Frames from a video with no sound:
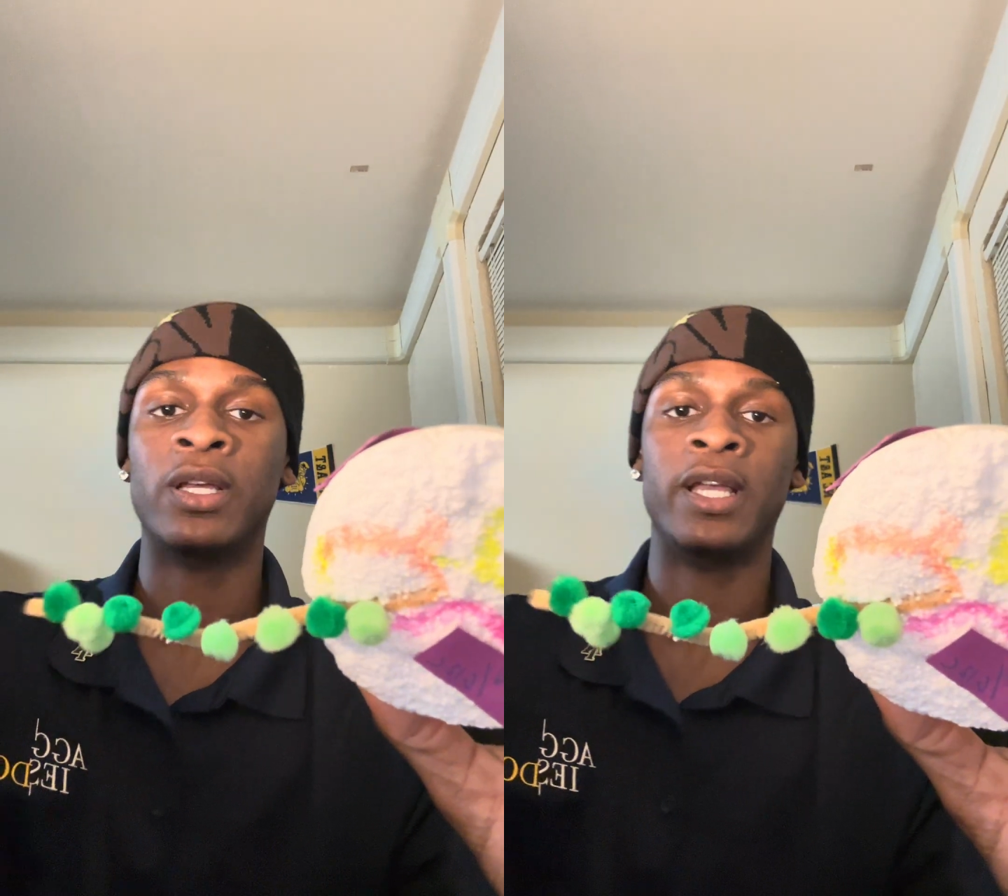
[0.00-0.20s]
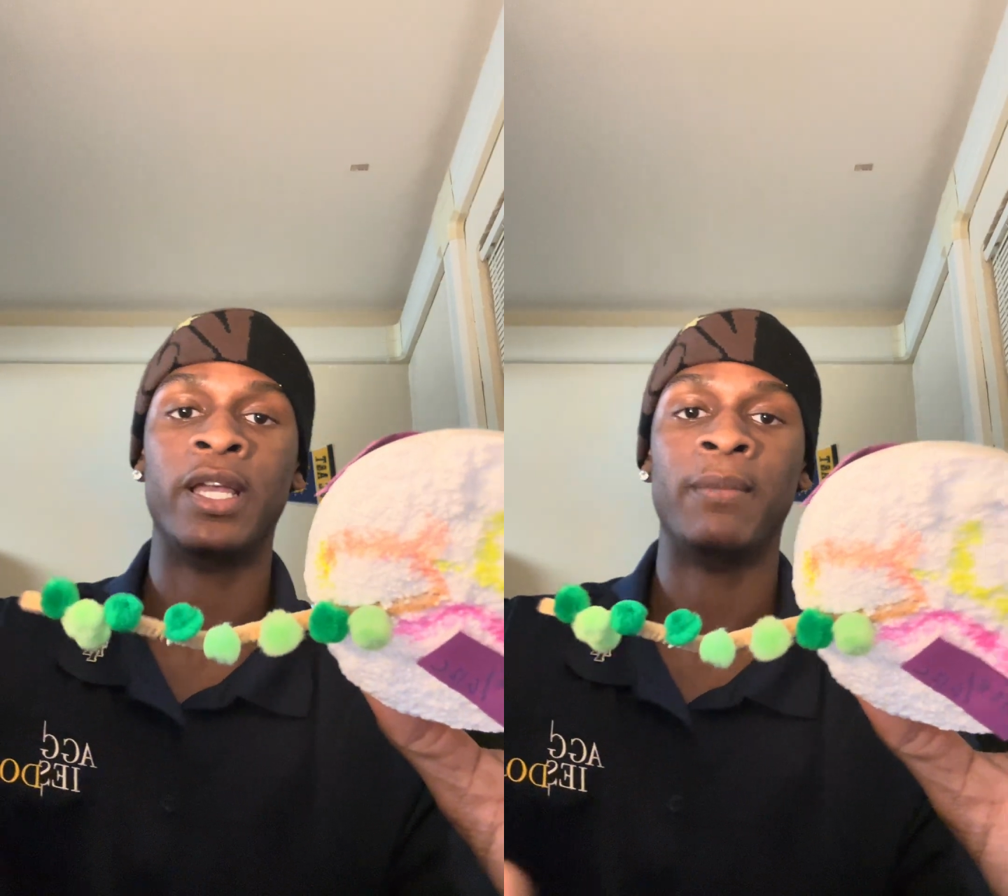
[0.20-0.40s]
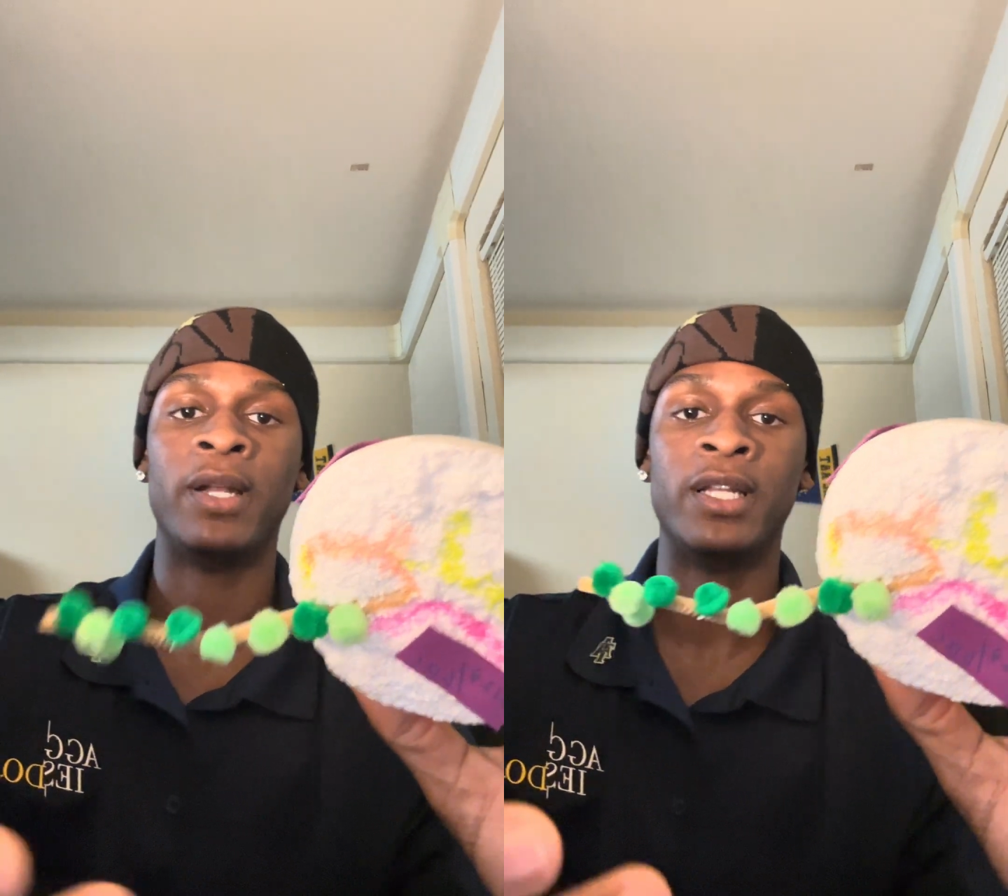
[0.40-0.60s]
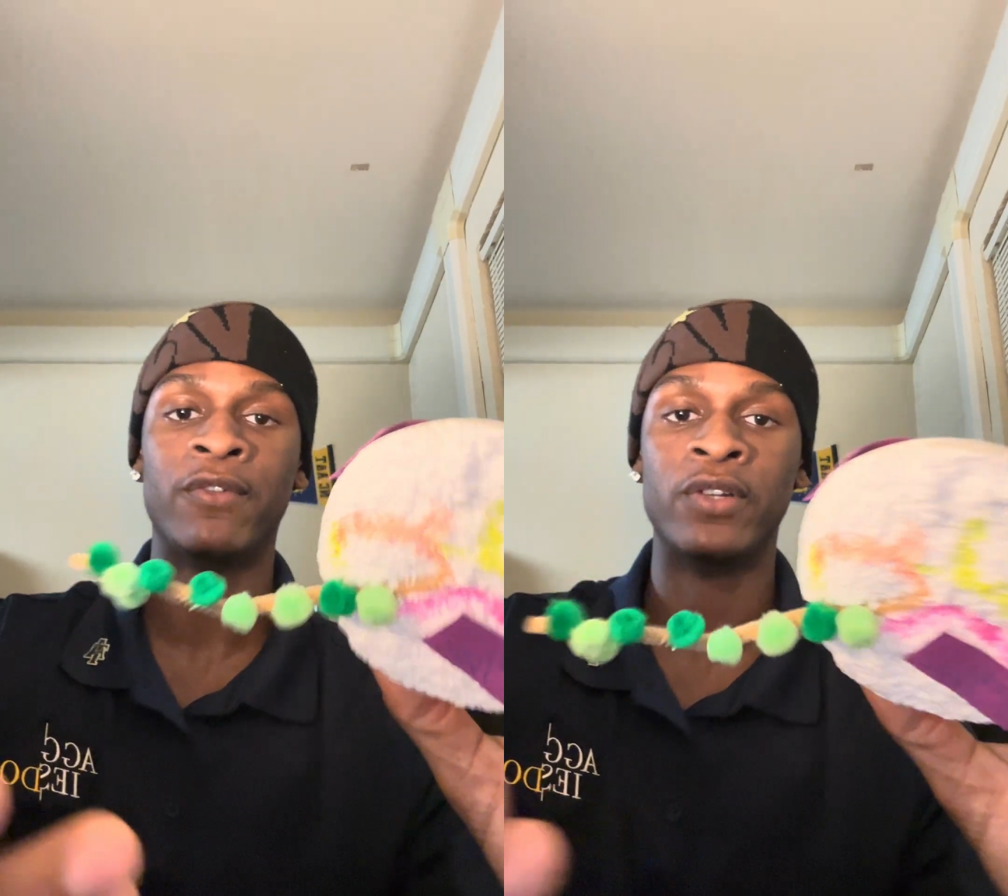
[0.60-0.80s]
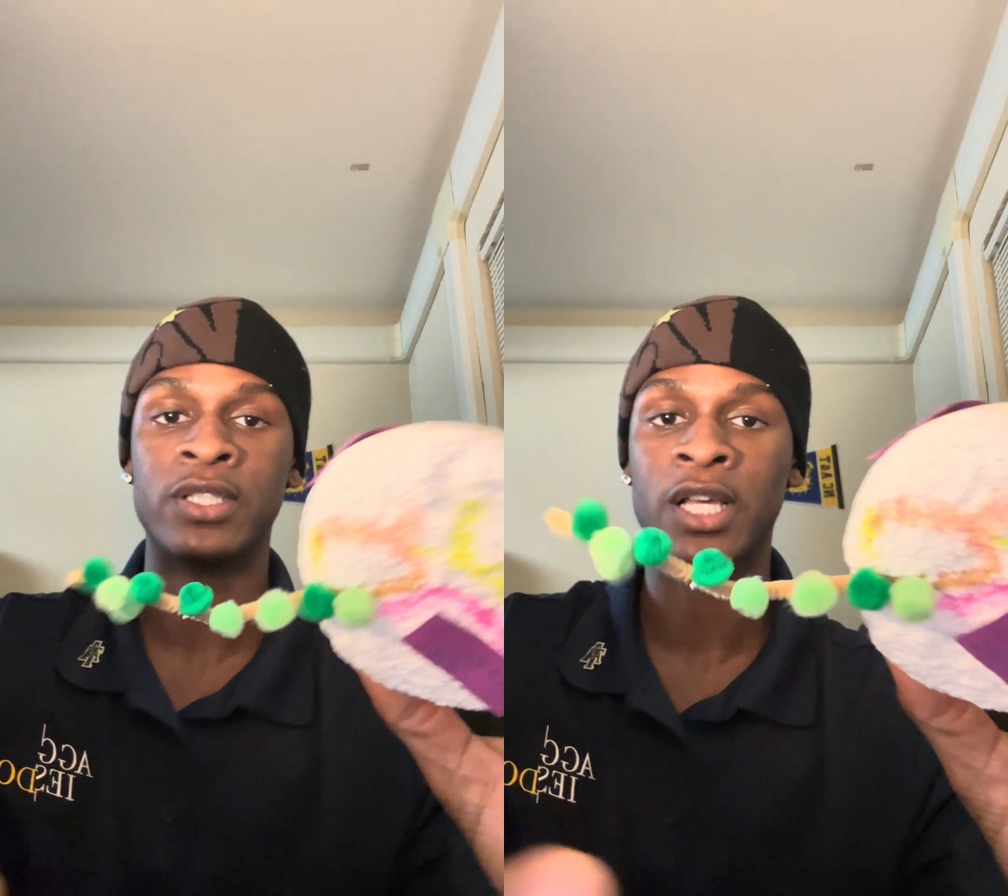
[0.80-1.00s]
and many
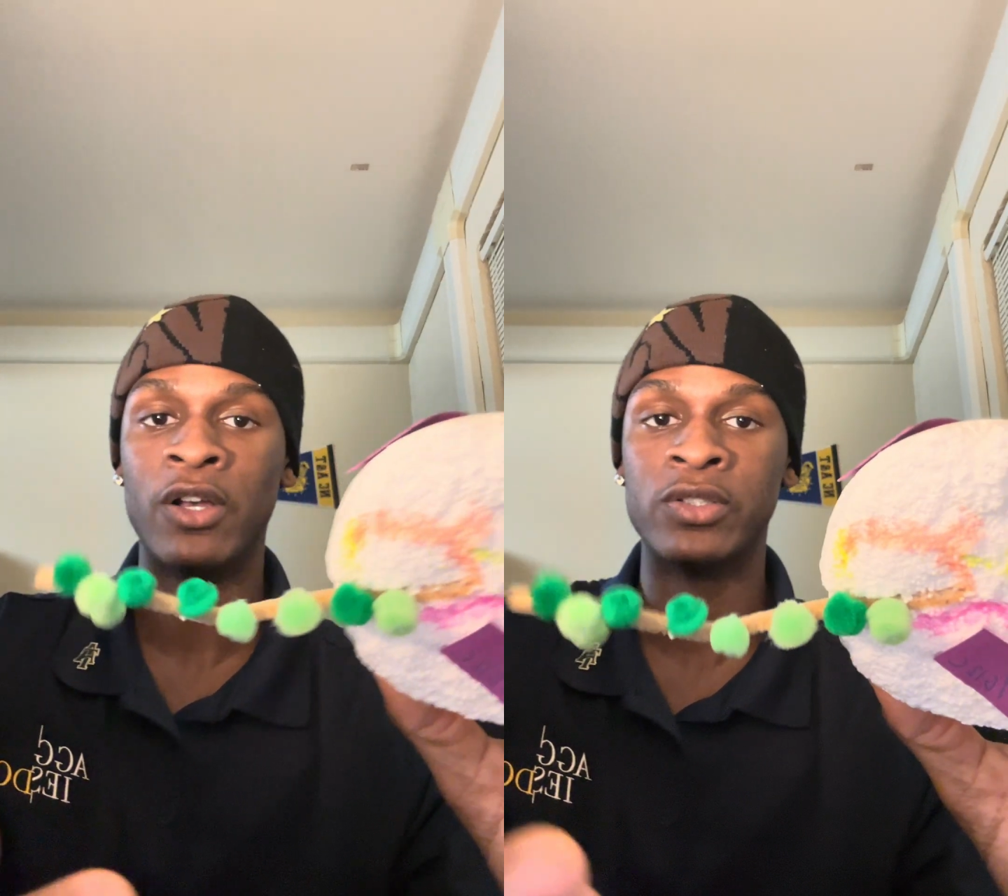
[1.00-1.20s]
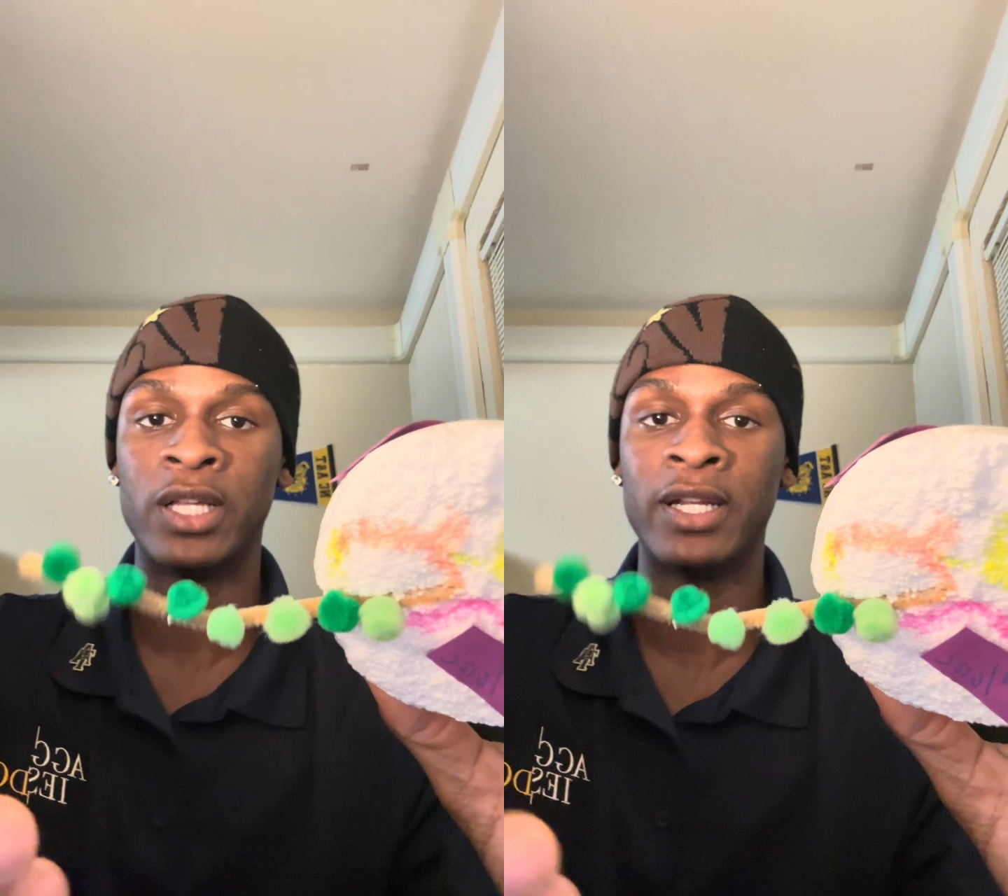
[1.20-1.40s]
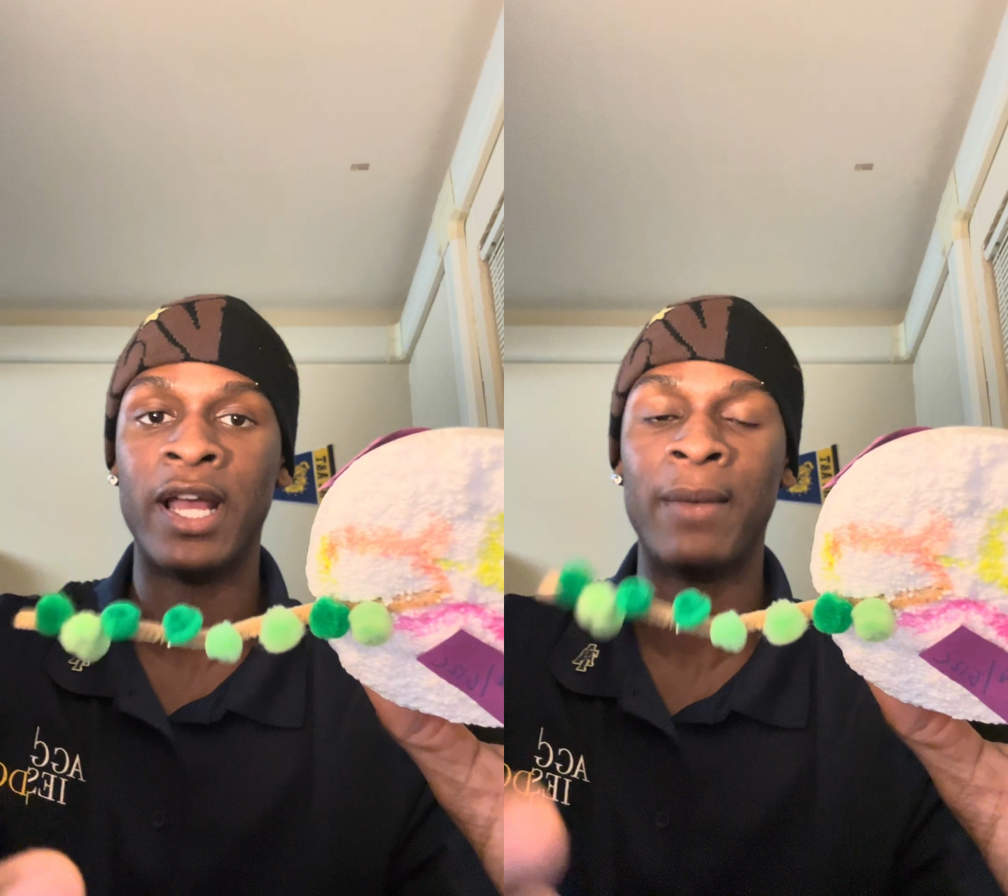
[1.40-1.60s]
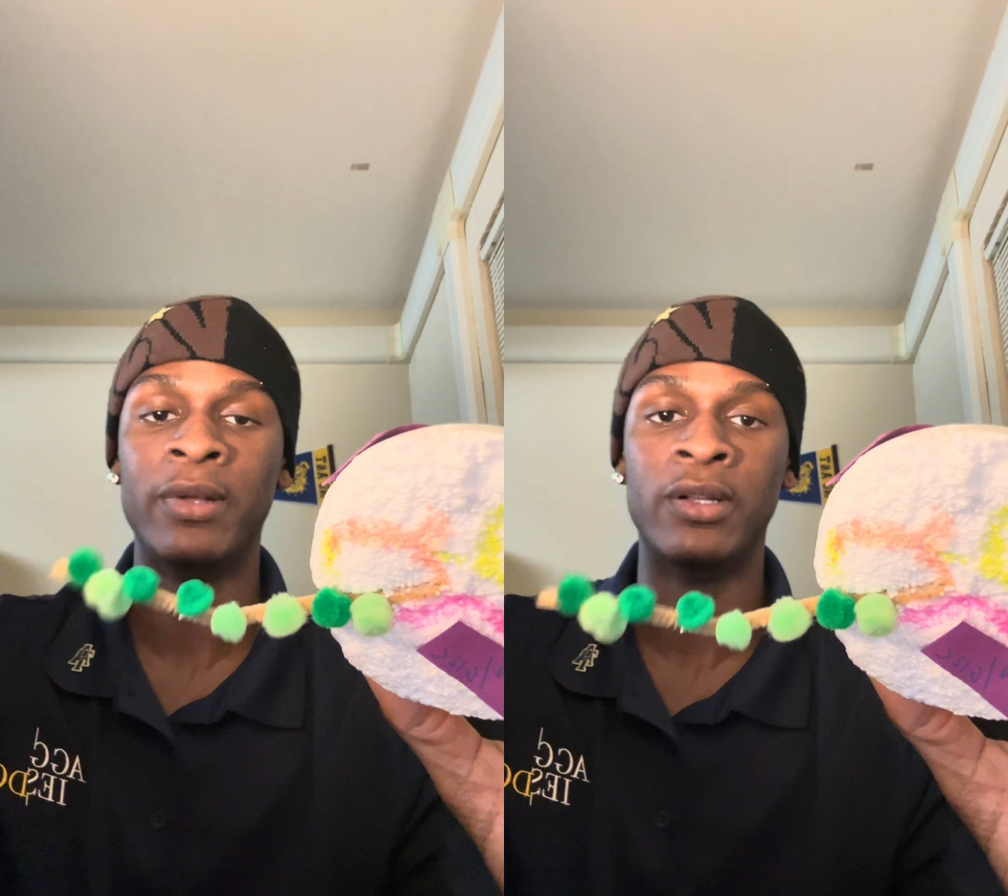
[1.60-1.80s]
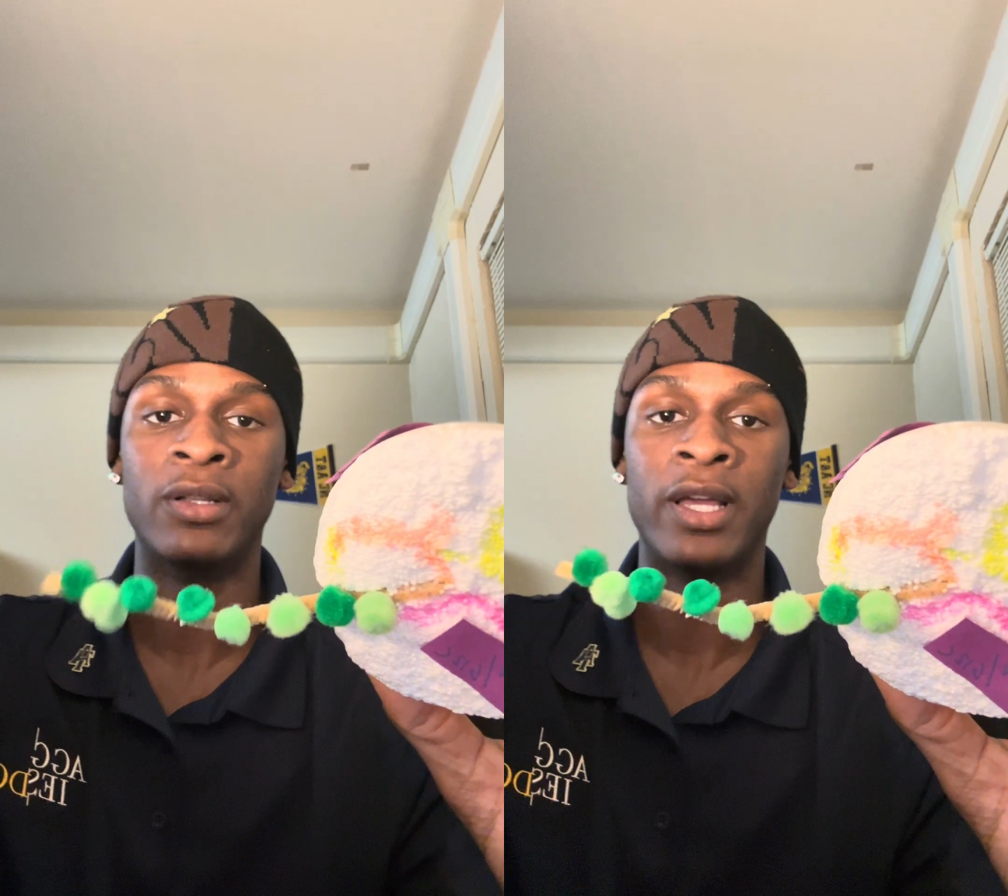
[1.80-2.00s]
different cells that
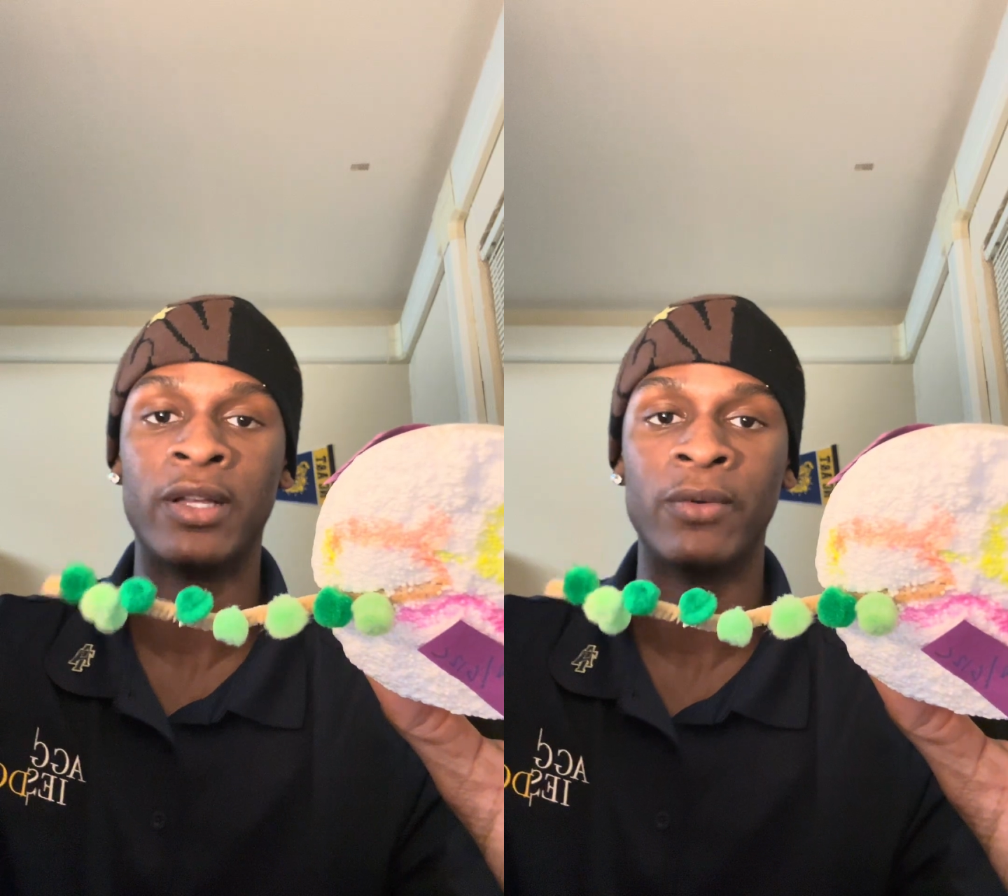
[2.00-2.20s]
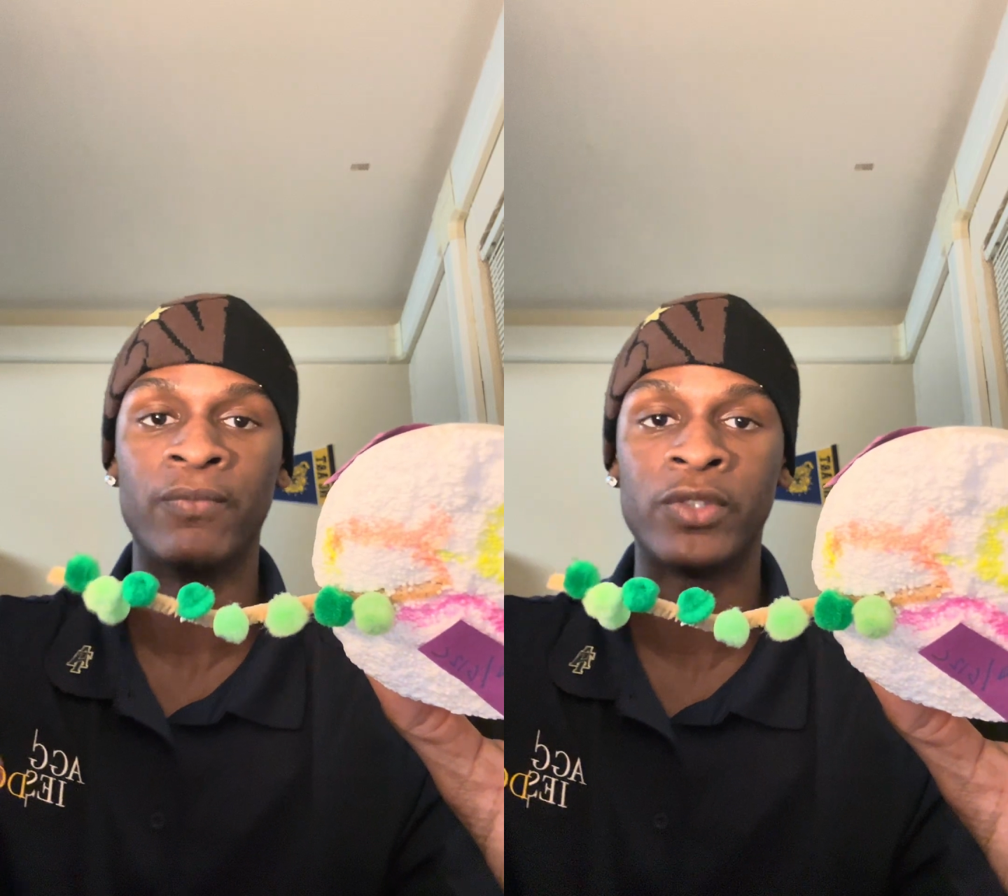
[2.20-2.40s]
inhabit like